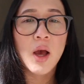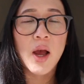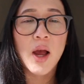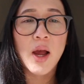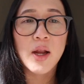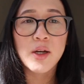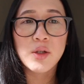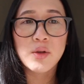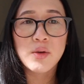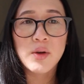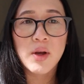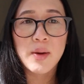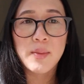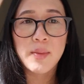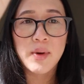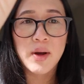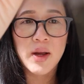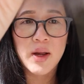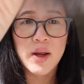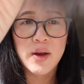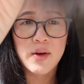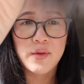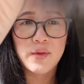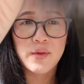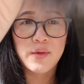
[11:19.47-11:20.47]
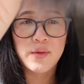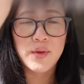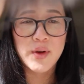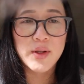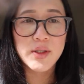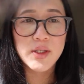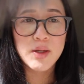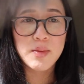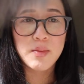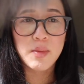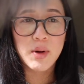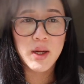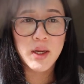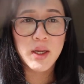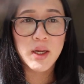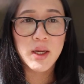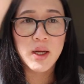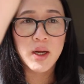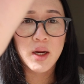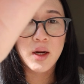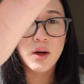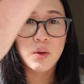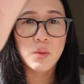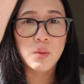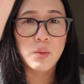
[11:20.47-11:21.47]
I do have my fuzzy mic
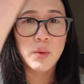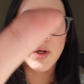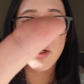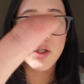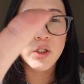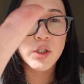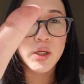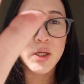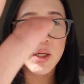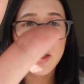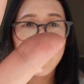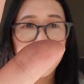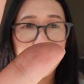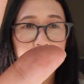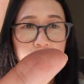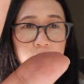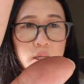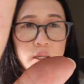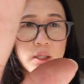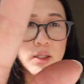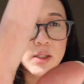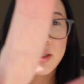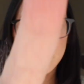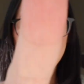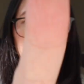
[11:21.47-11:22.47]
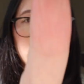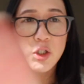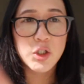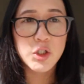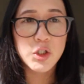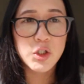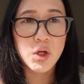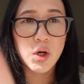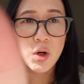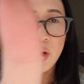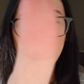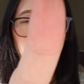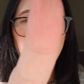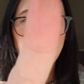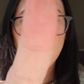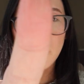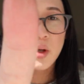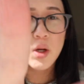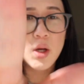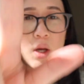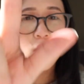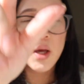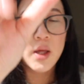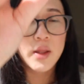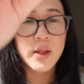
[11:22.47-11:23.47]
here, which it does show
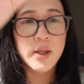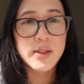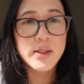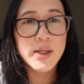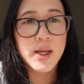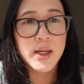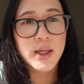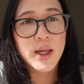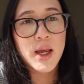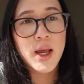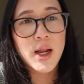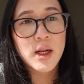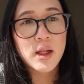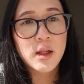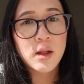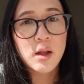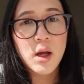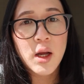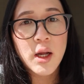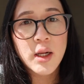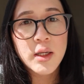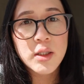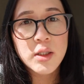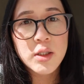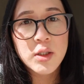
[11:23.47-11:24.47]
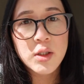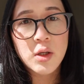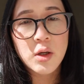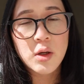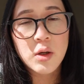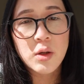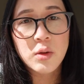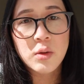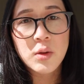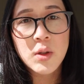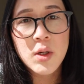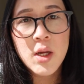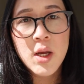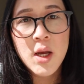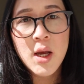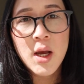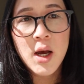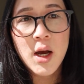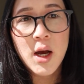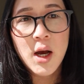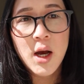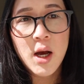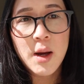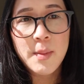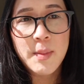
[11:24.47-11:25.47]
the dead cat a lot, so
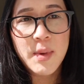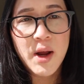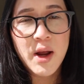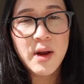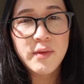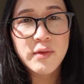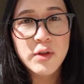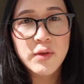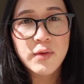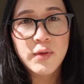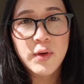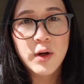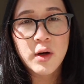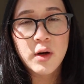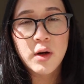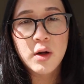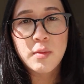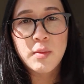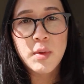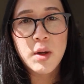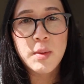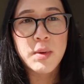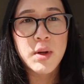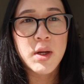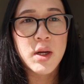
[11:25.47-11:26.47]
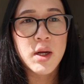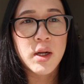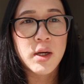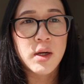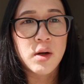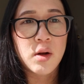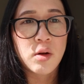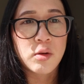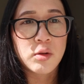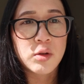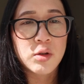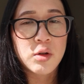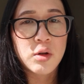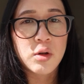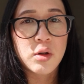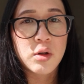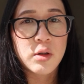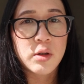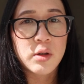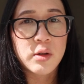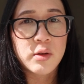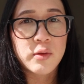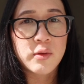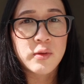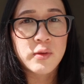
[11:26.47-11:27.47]
I have to figure out maybe an
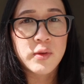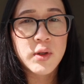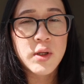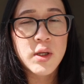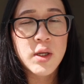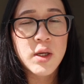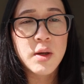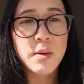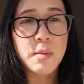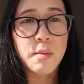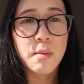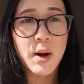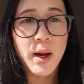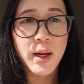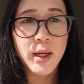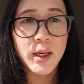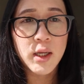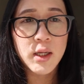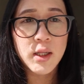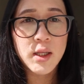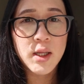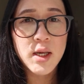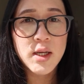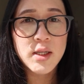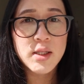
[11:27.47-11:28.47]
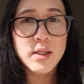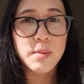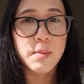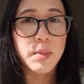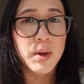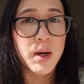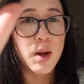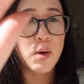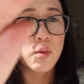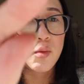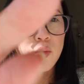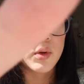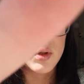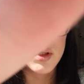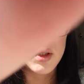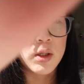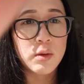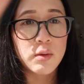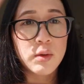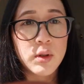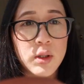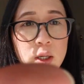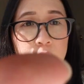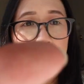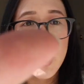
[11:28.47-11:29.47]
alternative mic in this, but I
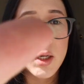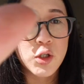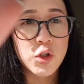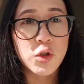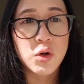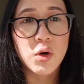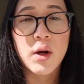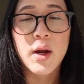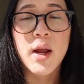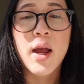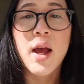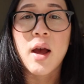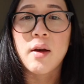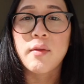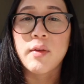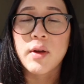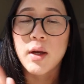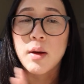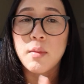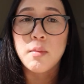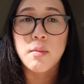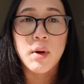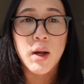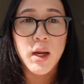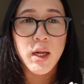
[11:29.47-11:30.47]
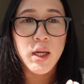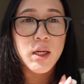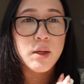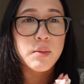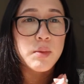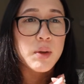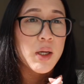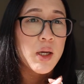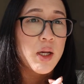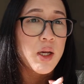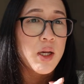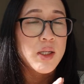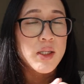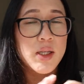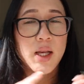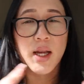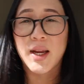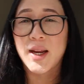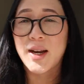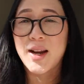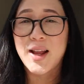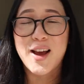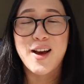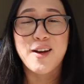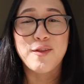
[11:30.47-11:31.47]
really enjoy having a mic because I
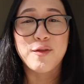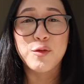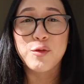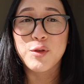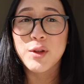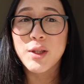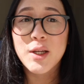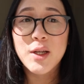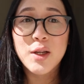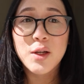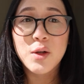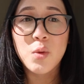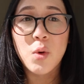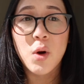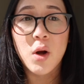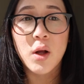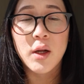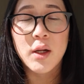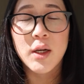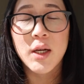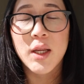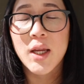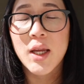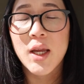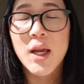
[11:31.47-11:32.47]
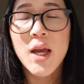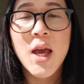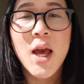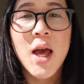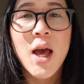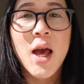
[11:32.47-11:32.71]
can have really good quality